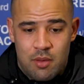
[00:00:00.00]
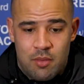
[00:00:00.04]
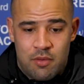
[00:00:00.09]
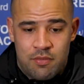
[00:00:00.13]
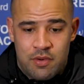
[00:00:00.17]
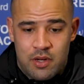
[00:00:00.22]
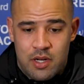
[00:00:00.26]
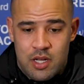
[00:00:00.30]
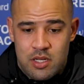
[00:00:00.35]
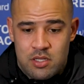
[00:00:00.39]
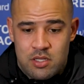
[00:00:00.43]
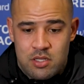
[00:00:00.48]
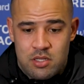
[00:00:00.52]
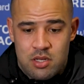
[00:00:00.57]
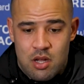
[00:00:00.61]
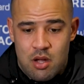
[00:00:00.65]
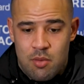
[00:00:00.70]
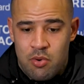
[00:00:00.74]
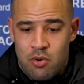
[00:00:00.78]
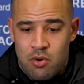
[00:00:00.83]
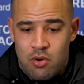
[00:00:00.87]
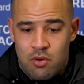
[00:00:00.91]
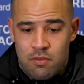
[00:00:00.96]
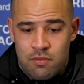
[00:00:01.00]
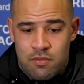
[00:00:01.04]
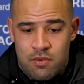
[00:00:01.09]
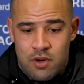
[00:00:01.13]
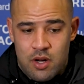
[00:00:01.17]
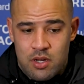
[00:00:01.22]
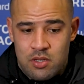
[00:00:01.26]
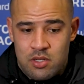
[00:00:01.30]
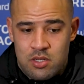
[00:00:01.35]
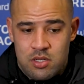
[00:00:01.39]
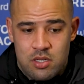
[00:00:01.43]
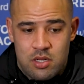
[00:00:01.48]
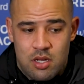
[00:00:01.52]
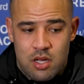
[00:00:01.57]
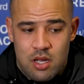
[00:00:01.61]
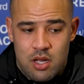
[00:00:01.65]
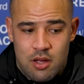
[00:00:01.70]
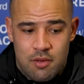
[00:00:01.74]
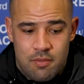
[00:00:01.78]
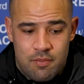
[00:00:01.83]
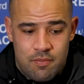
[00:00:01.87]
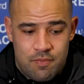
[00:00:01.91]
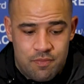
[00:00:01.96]
I think that's so important for us
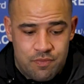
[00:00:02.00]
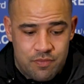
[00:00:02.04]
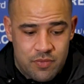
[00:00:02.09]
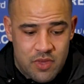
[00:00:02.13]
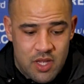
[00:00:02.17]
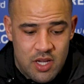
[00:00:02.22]
um,